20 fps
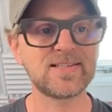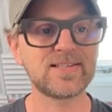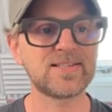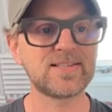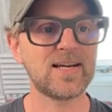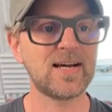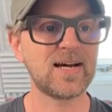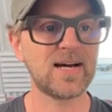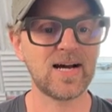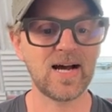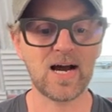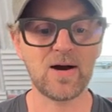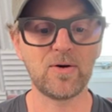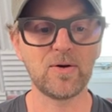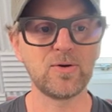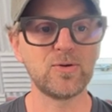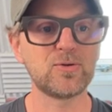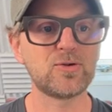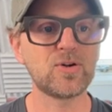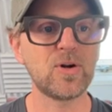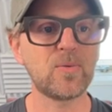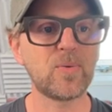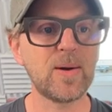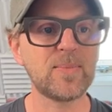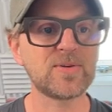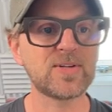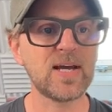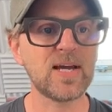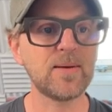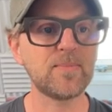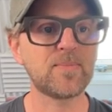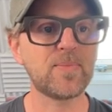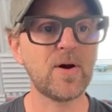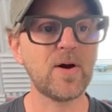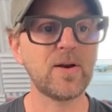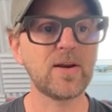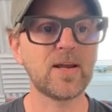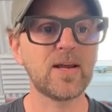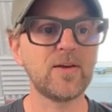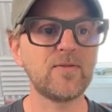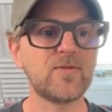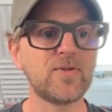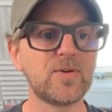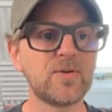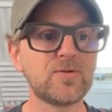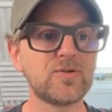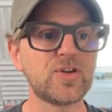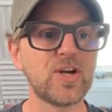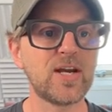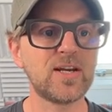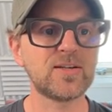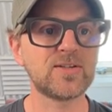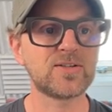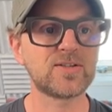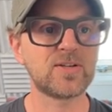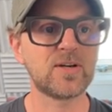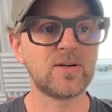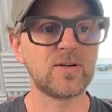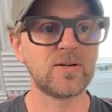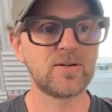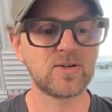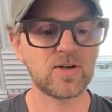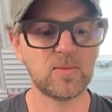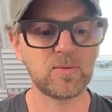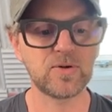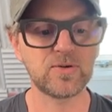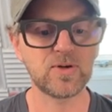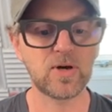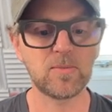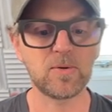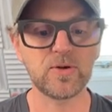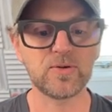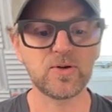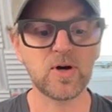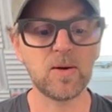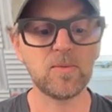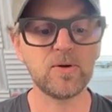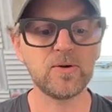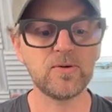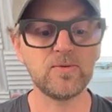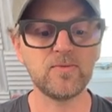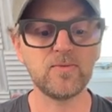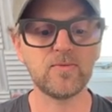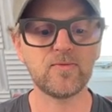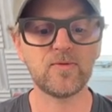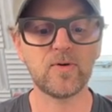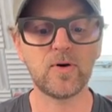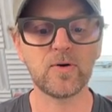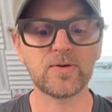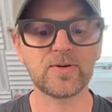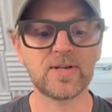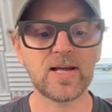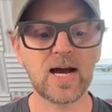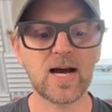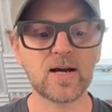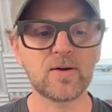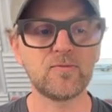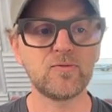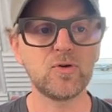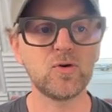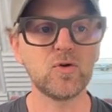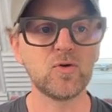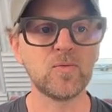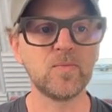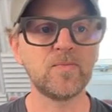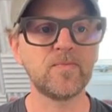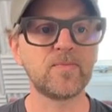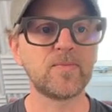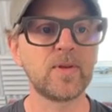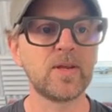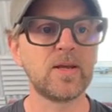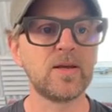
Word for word: is our usual website, but if you change www for Darkroom,